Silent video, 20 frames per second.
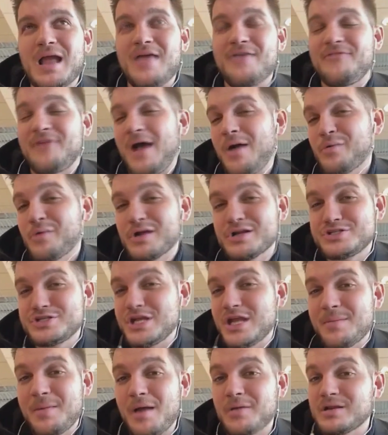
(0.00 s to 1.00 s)
If I were a
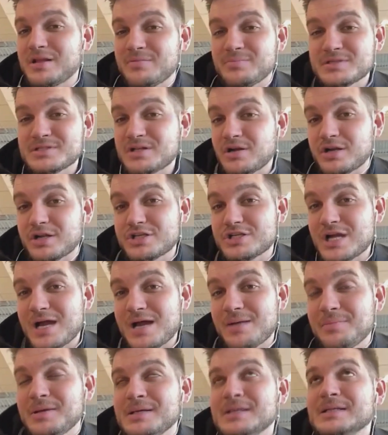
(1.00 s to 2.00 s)
GM, I would give him a starting job.